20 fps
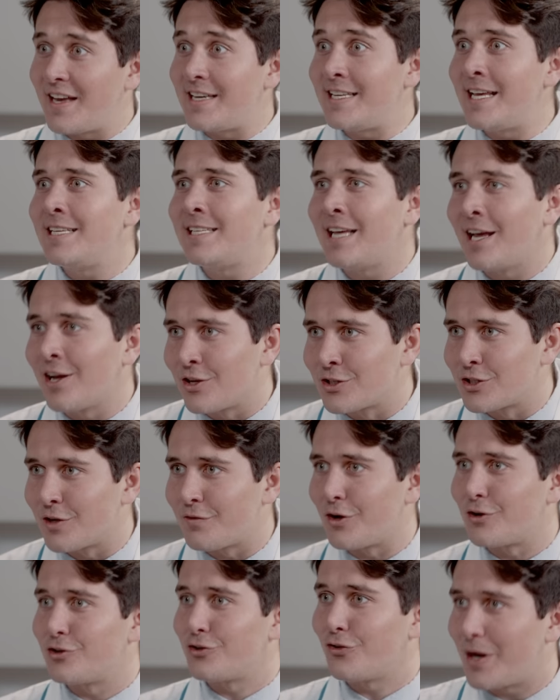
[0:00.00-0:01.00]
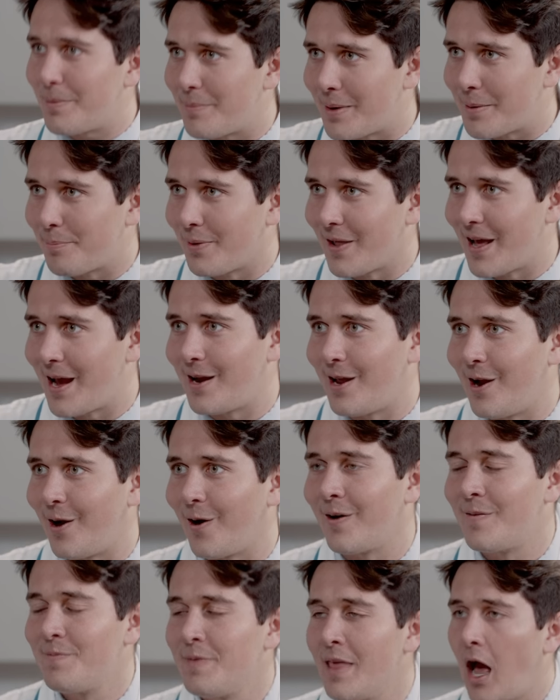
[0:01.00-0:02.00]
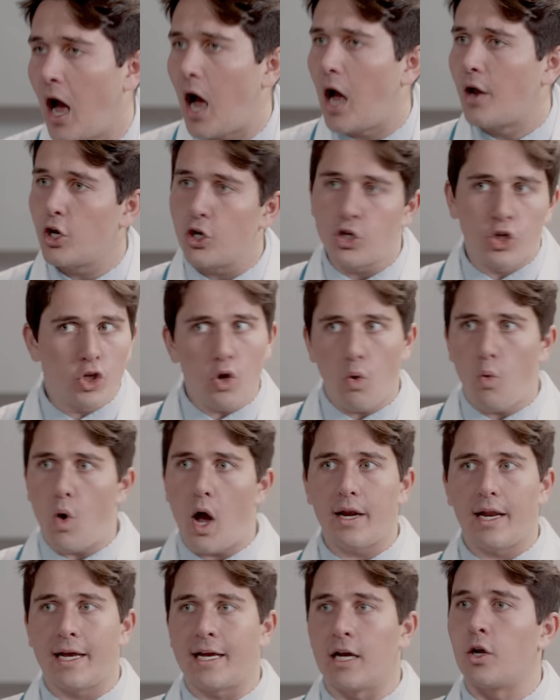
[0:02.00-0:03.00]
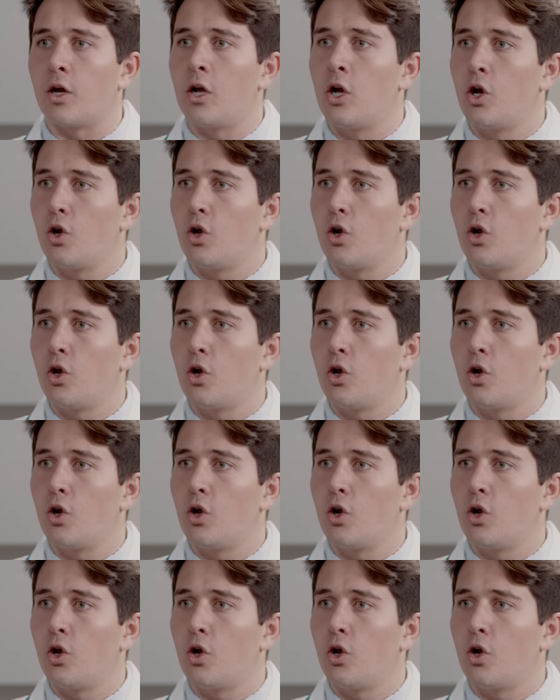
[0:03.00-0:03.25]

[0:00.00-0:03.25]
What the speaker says: the details of your treatment plan here. Do you want like a